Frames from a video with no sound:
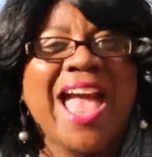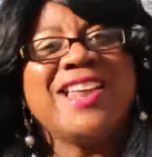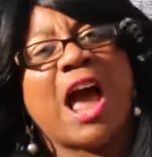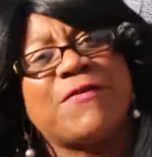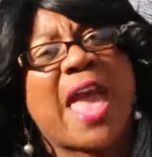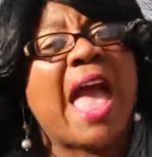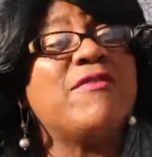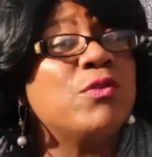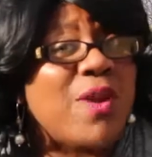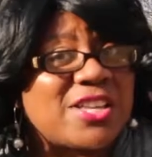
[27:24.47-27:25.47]
Now, if you
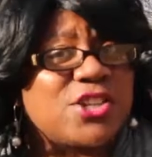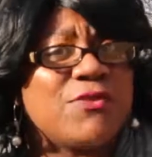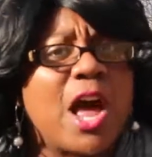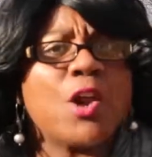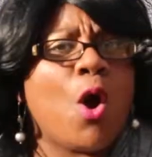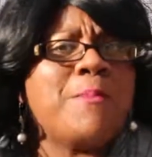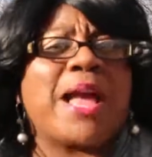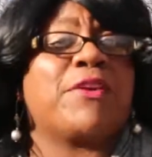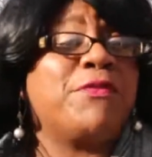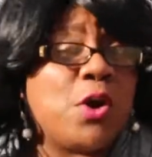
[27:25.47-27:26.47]
have a restaurant or make
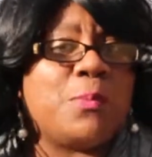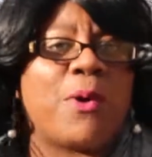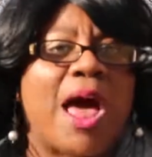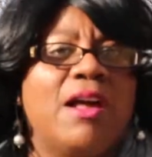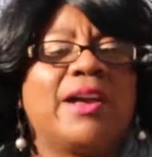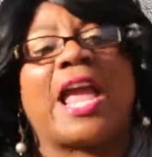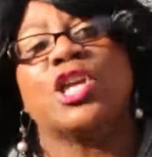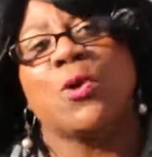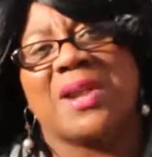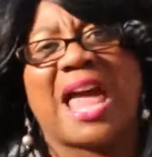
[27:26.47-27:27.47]
a food product
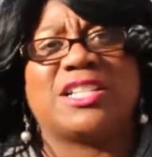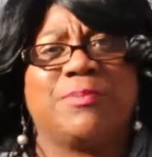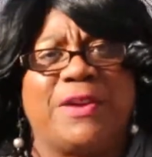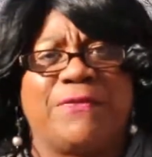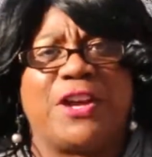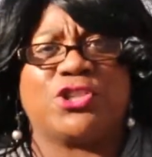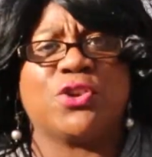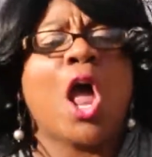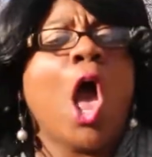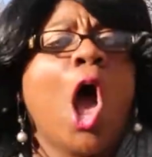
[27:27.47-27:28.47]
and you would like to be featured,